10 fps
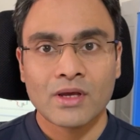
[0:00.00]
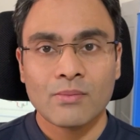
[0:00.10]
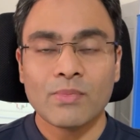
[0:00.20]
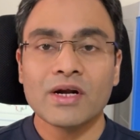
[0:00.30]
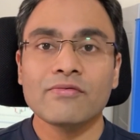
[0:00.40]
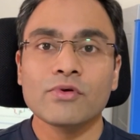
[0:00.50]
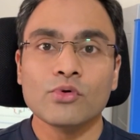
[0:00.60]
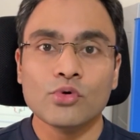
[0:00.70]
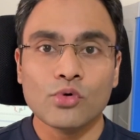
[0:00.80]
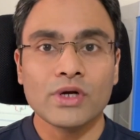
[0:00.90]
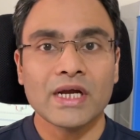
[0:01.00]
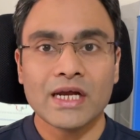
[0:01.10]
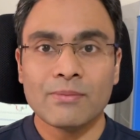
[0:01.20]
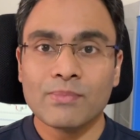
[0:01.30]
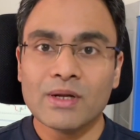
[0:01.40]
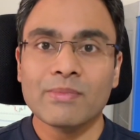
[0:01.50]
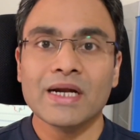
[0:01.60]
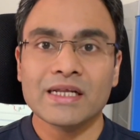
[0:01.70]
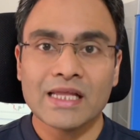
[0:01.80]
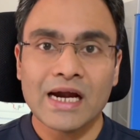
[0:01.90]
But if you don't
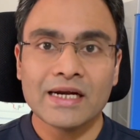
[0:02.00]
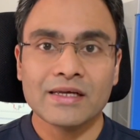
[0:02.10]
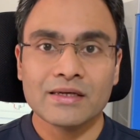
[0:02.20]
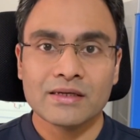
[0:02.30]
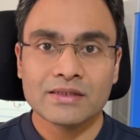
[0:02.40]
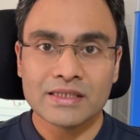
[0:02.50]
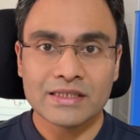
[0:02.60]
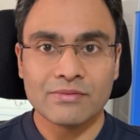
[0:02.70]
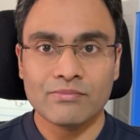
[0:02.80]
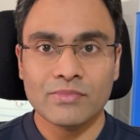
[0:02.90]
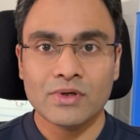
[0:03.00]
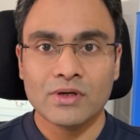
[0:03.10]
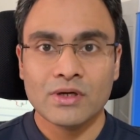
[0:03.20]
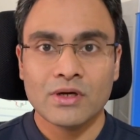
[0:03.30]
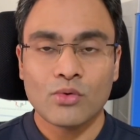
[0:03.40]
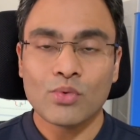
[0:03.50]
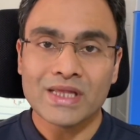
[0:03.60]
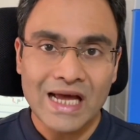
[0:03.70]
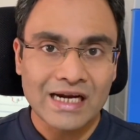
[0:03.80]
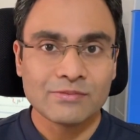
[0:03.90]
implement that system with
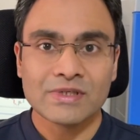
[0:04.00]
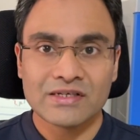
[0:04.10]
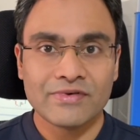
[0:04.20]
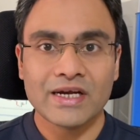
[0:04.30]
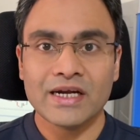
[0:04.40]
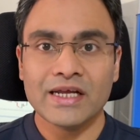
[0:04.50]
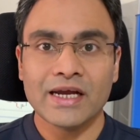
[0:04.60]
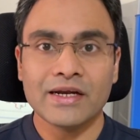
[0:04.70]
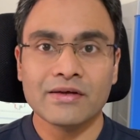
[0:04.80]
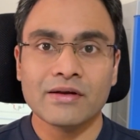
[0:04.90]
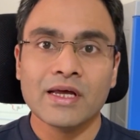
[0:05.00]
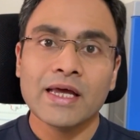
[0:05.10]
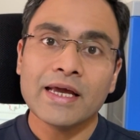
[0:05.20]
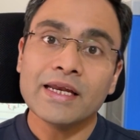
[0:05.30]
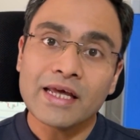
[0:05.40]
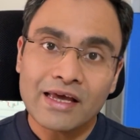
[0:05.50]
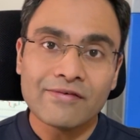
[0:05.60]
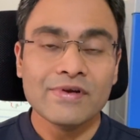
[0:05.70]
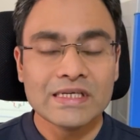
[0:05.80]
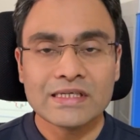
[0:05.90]
that specific indicator in
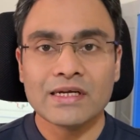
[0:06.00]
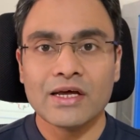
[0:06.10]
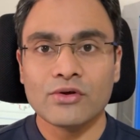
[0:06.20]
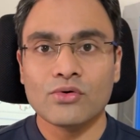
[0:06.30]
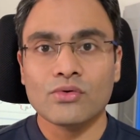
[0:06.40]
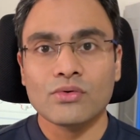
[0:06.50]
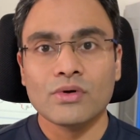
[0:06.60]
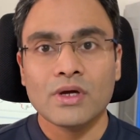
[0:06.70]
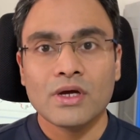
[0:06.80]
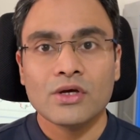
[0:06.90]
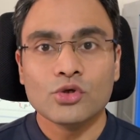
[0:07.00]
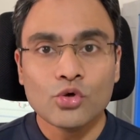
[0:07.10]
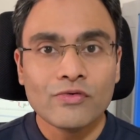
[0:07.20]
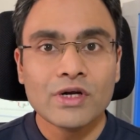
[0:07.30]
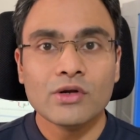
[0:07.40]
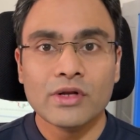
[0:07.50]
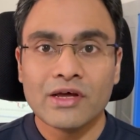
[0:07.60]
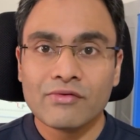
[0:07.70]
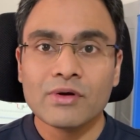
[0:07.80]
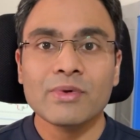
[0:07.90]
every scenario, you will
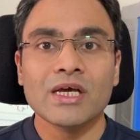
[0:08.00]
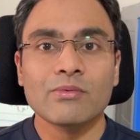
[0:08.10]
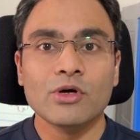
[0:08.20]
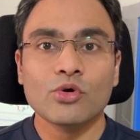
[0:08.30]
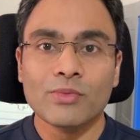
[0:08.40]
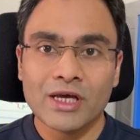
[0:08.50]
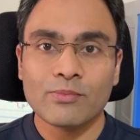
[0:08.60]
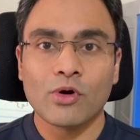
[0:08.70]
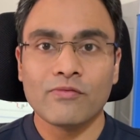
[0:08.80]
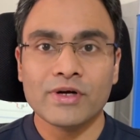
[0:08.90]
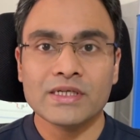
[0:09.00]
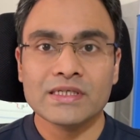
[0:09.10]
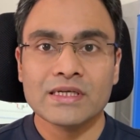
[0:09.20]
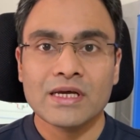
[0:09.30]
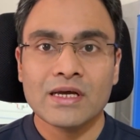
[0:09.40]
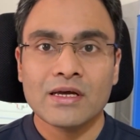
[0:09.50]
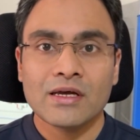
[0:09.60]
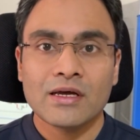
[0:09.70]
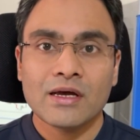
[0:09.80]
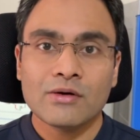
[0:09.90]
never be able to make profits
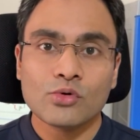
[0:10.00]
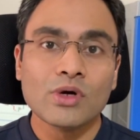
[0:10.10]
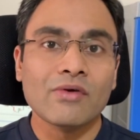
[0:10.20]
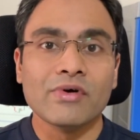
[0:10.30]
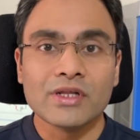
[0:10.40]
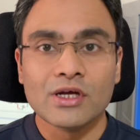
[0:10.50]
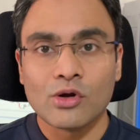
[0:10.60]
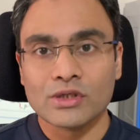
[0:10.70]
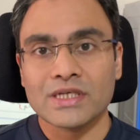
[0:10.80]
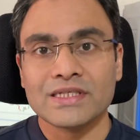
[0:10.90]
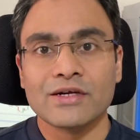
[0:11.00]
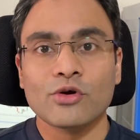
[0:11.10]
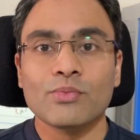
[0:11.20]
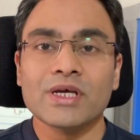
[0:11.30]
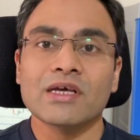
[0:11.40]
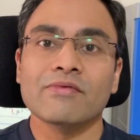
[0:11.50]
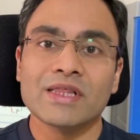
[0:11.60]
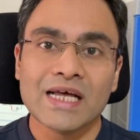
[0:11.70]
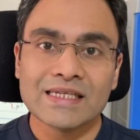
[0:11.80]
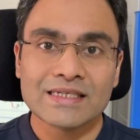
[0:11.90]
to cover the losses that you're making with
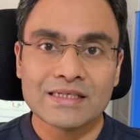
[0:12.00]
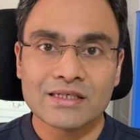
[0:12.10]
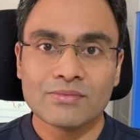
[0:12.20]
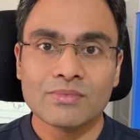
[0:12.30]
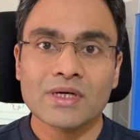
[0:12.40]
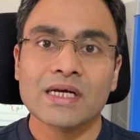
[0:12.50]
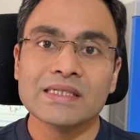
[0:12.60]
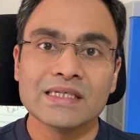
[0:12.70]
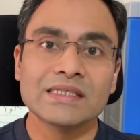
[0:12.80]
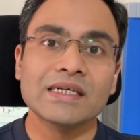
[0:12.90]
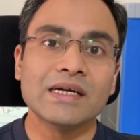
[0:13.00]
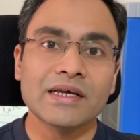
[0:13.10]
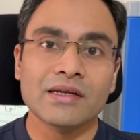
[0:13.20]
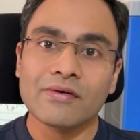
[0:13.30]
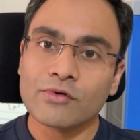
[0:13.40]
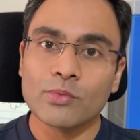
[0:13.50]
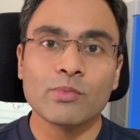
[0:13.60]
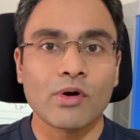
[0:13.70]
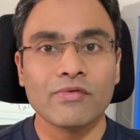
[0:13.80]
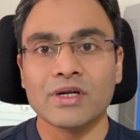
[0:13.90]
that system consistently enough to be
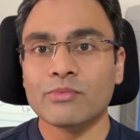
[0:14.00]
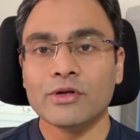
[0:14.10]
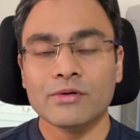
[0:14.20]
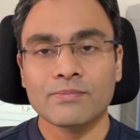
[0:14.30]
profitable.